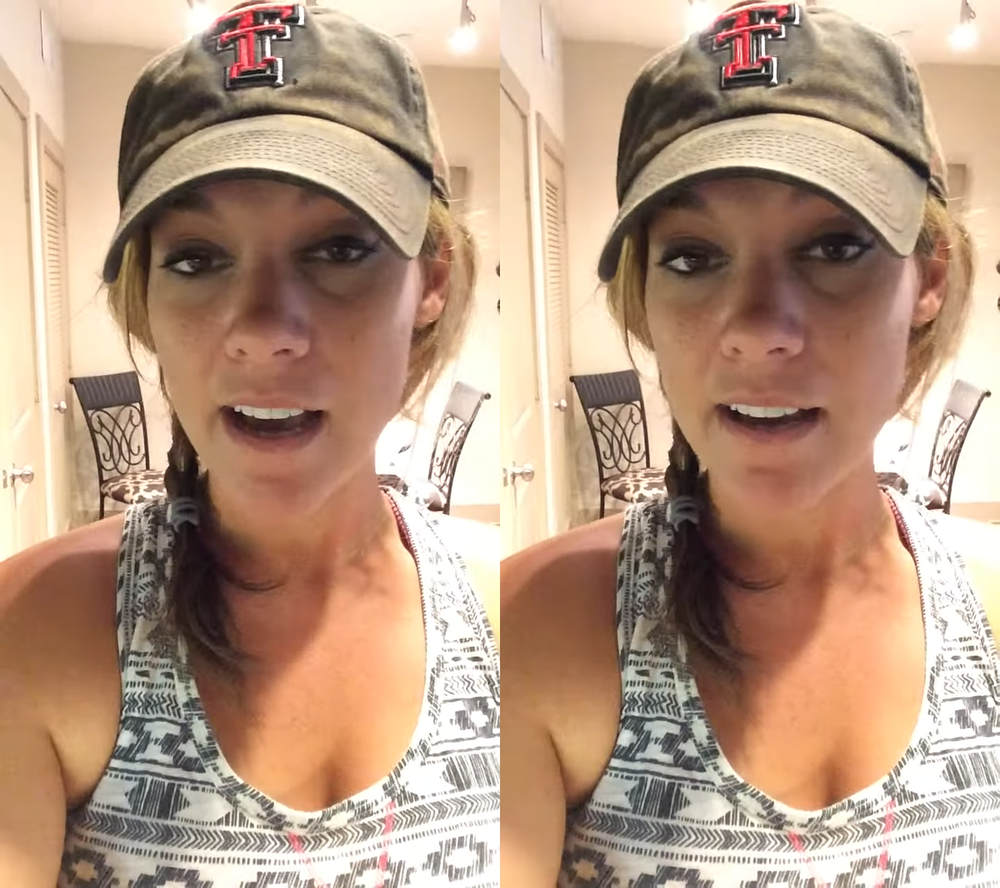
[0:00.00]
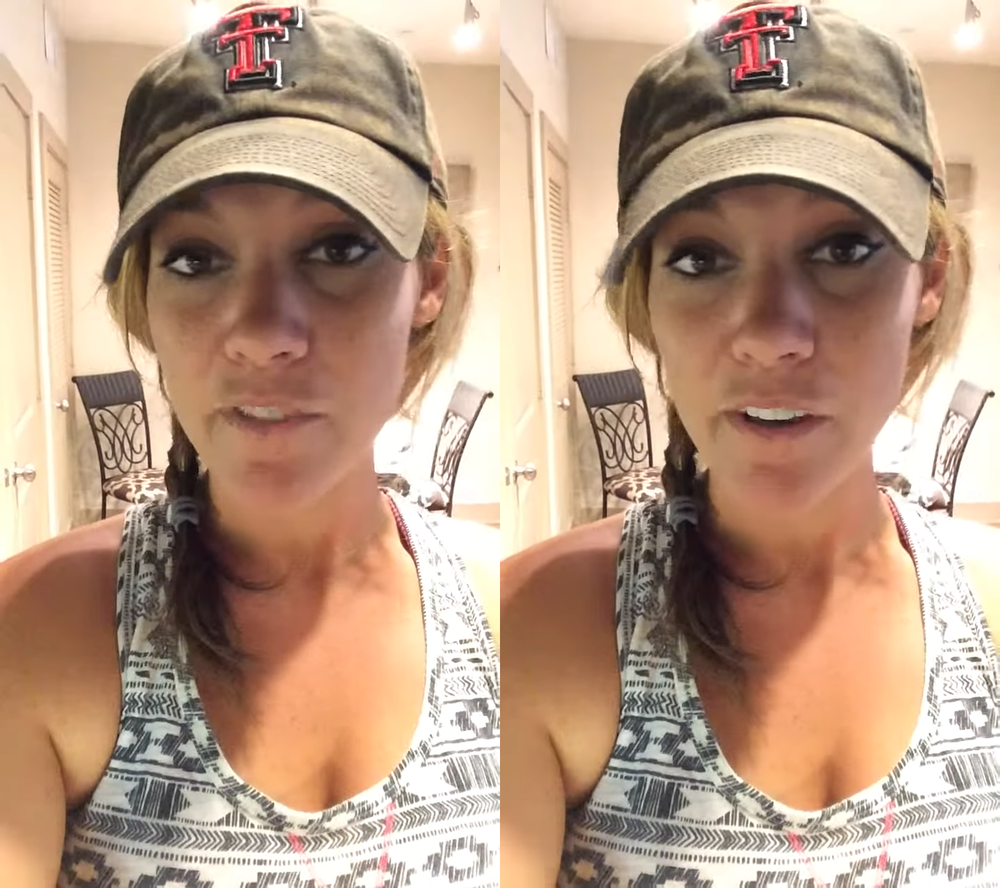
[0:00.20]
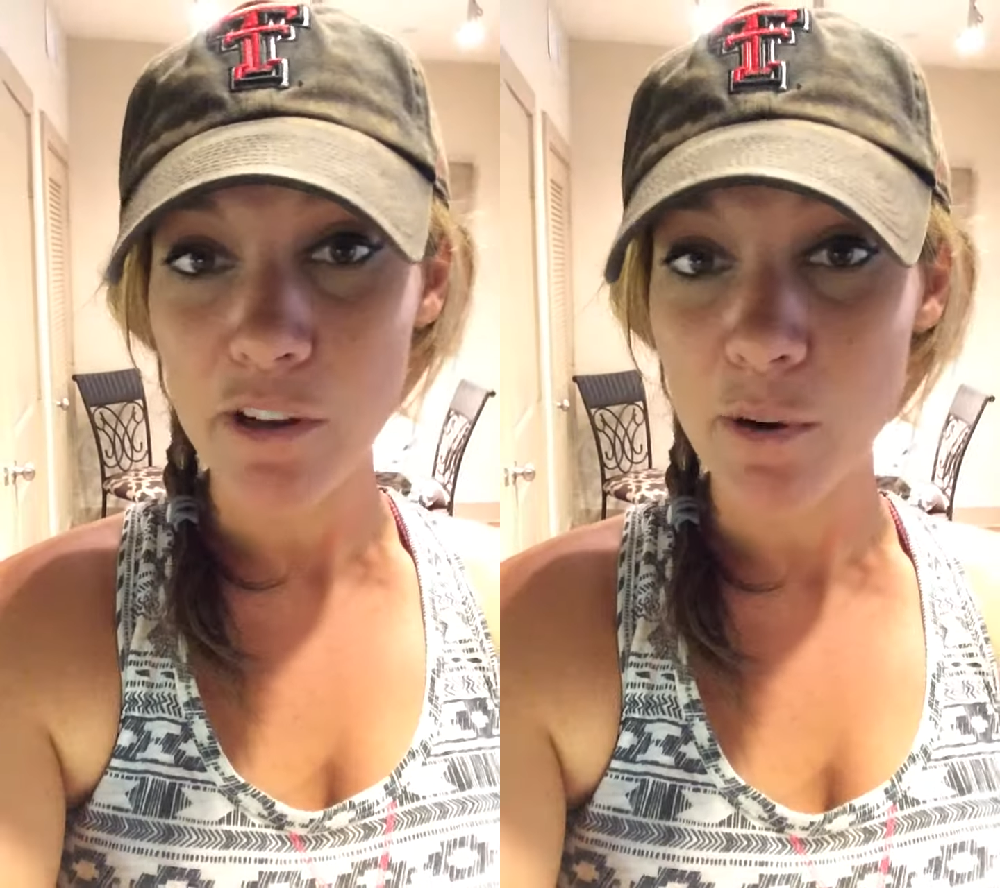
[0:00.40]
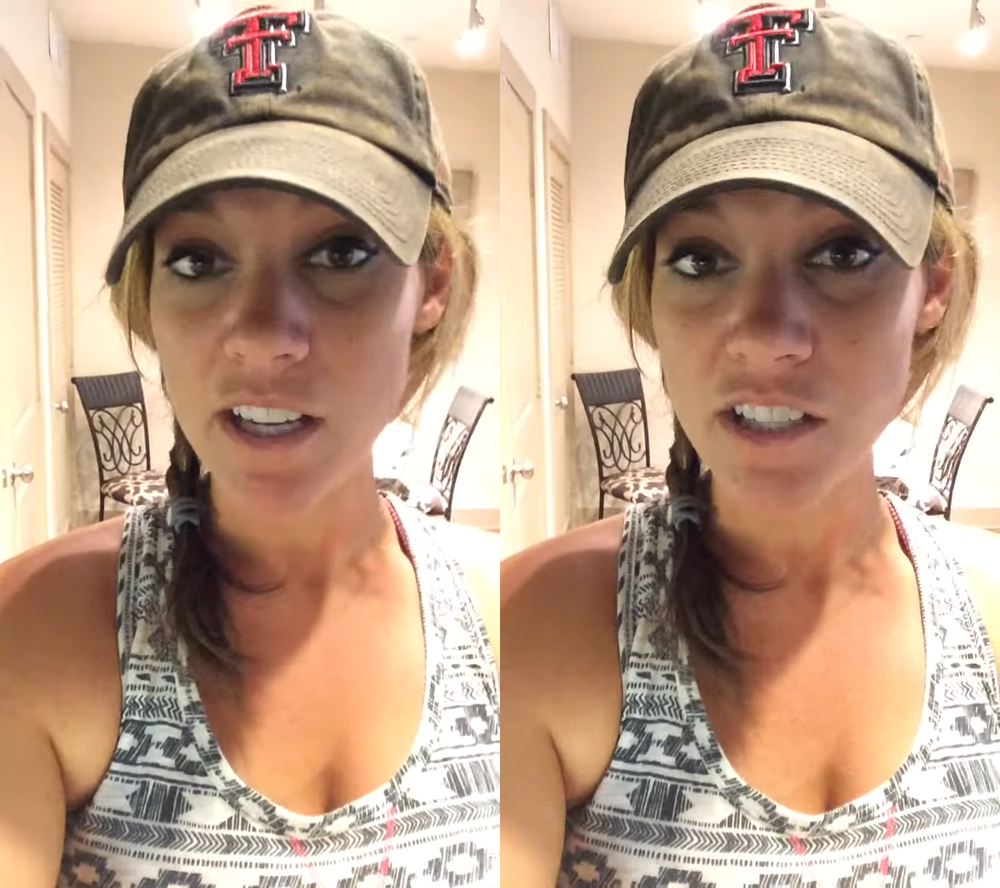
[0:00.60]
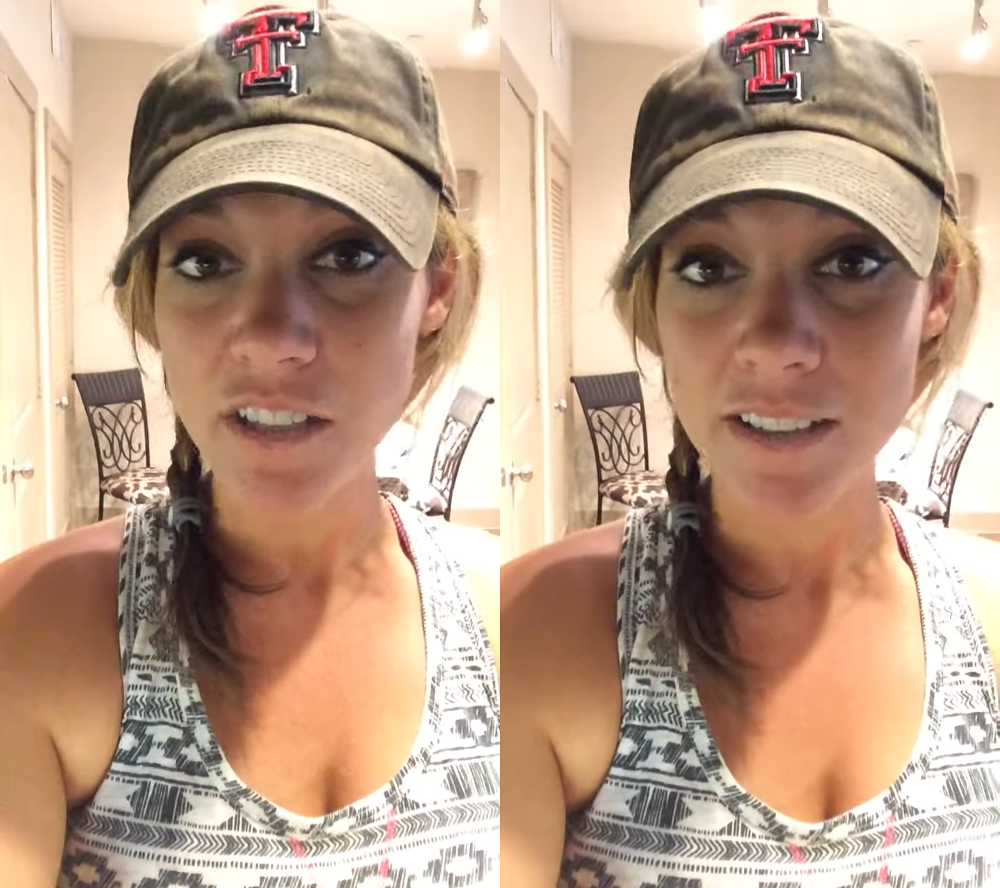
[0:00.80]
If you have any
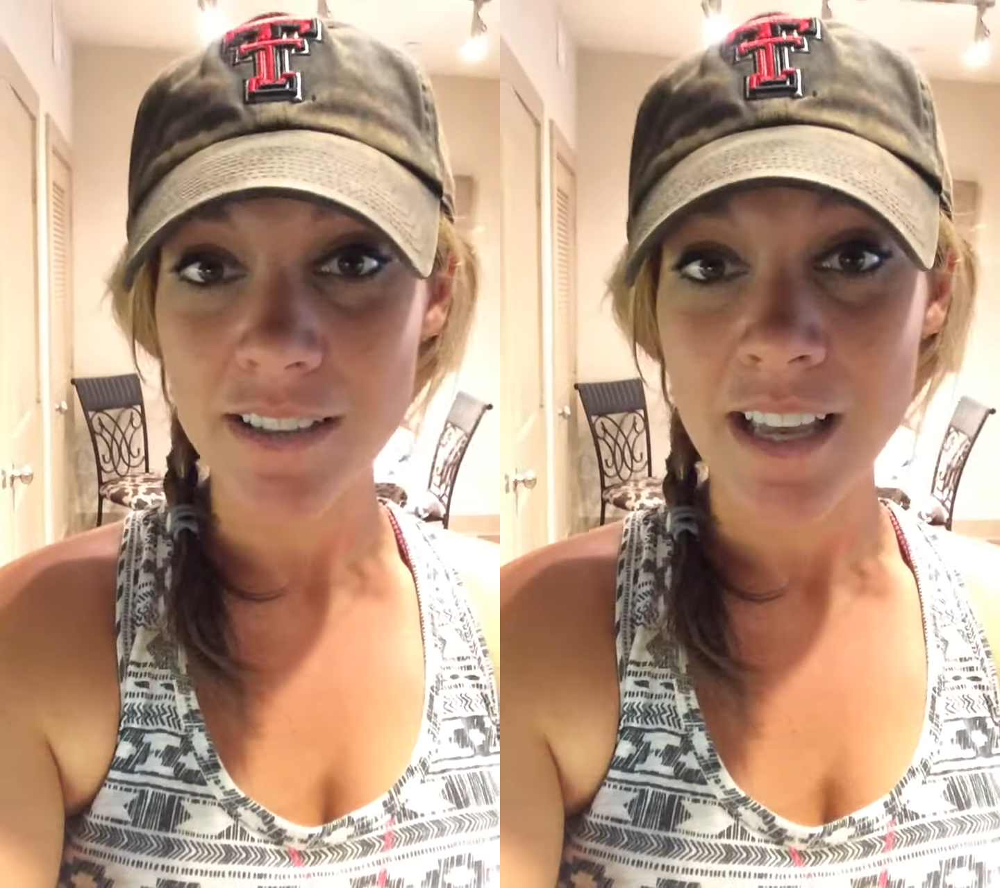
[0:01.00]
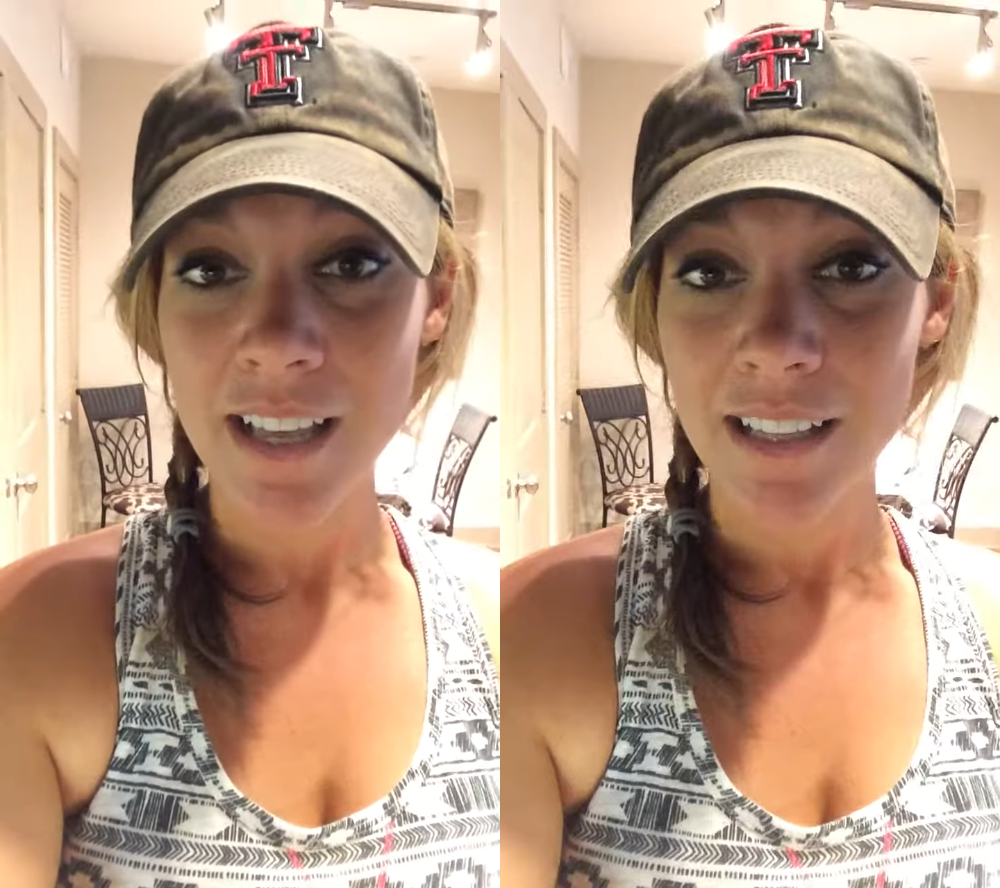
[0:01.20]
questions,